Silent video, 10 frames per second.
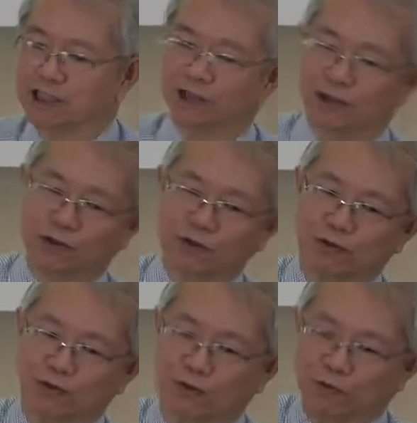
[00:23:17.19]
You
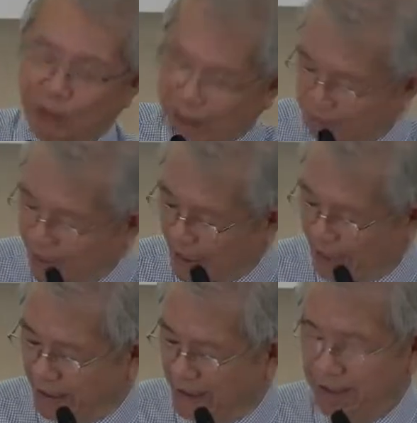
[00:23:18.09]
went
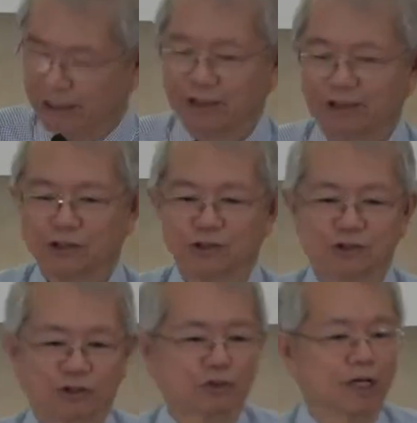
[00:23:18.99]
back
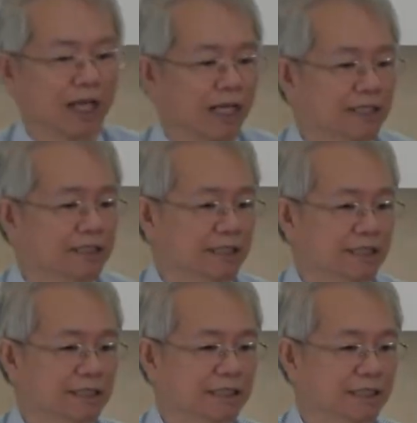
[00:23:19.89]
to a learner
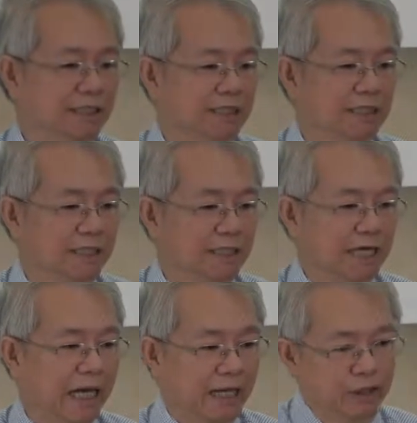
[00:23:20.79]

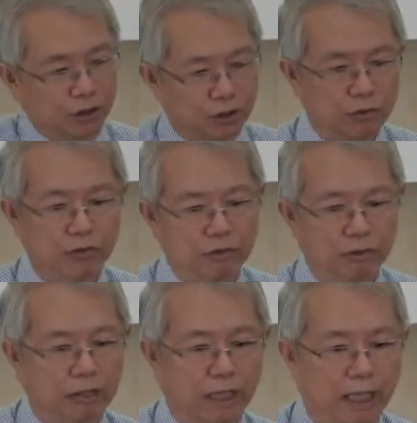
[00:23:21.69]
and you
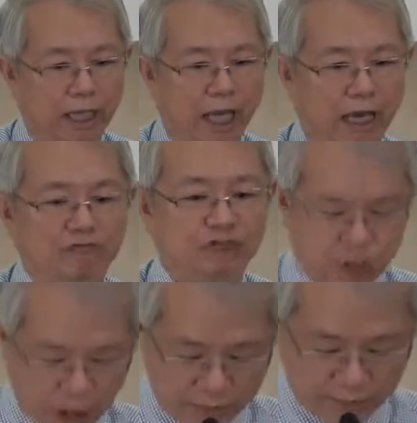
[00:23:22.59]
have
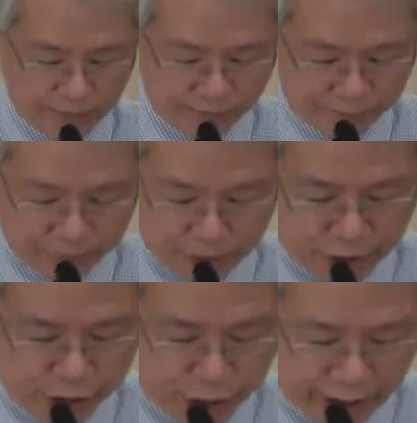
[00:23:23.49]

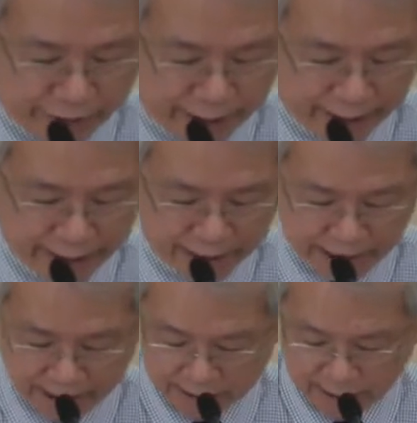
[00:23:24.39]
stopped sharing
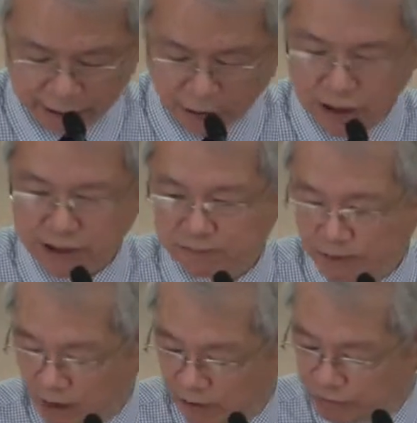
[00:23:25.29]
the gospel
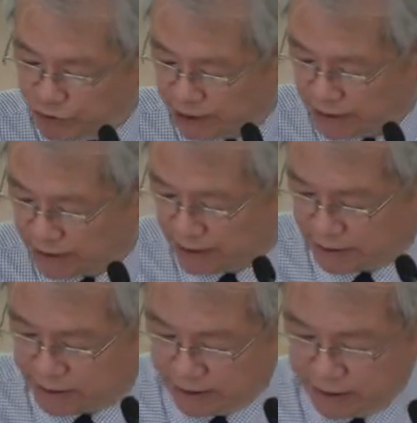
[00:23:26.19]
of
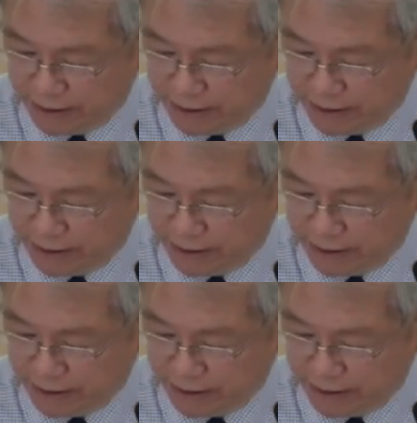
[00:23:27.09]
Jesus.